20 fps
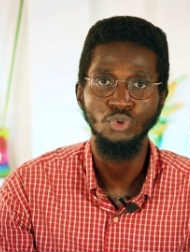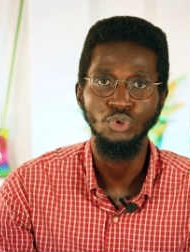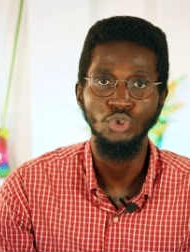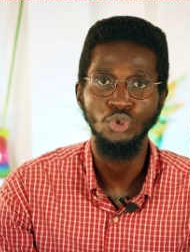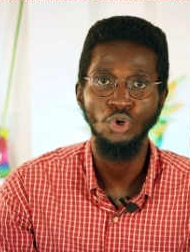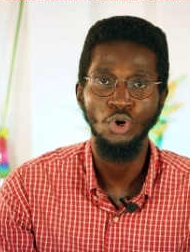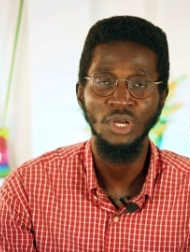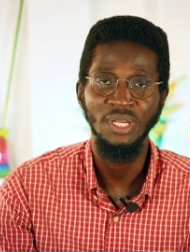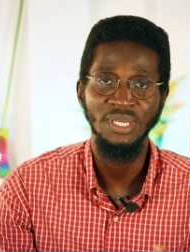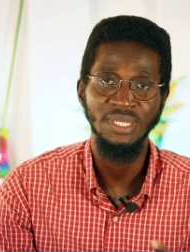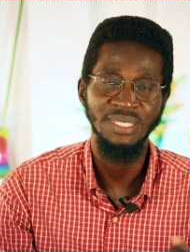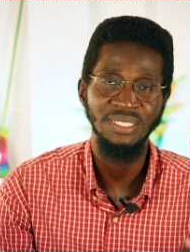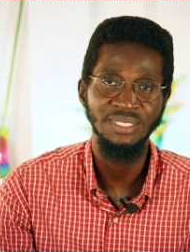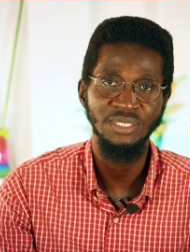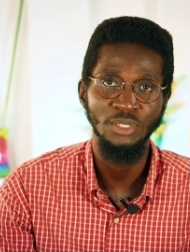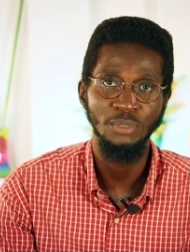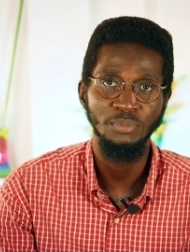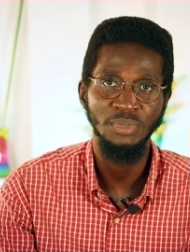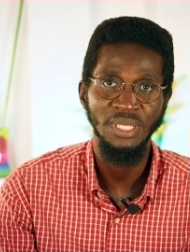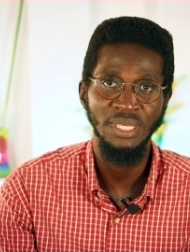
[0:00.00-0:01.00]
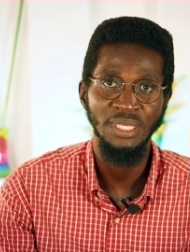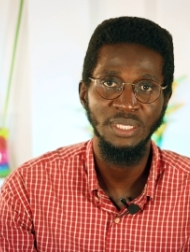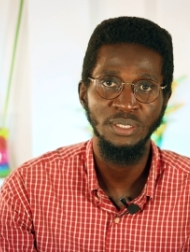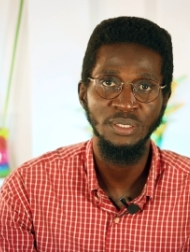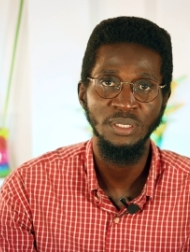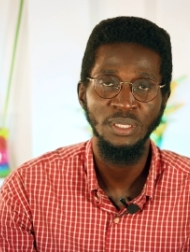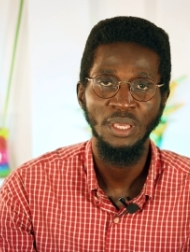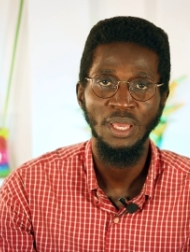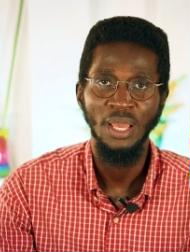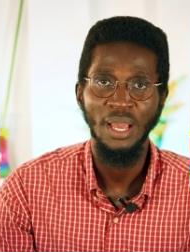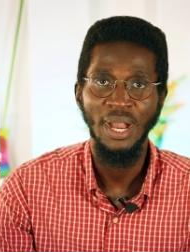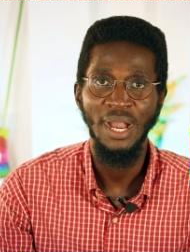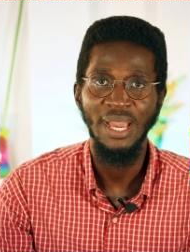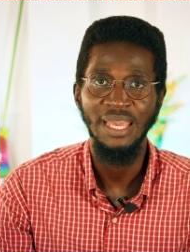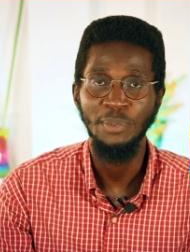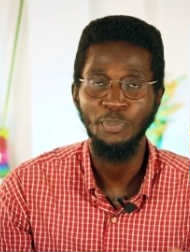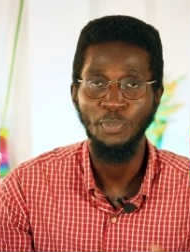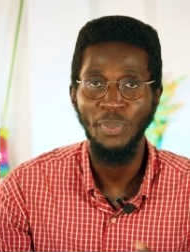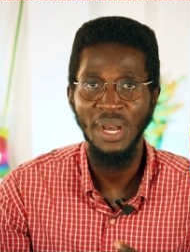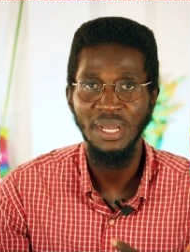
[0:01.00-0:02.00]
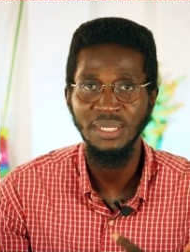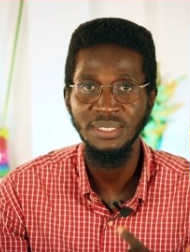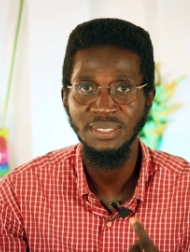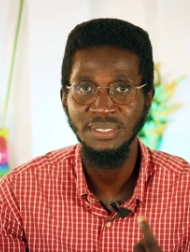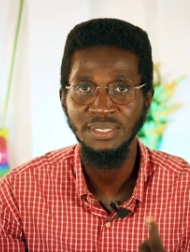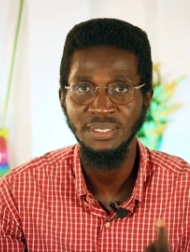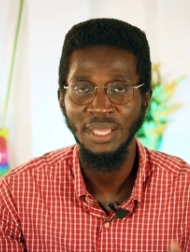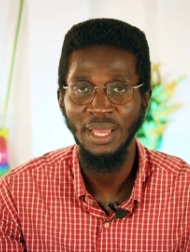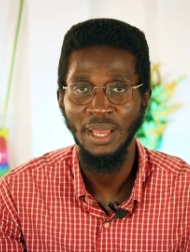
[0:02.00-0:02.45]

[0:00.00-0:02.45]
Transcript: you know, organize something, uh, impact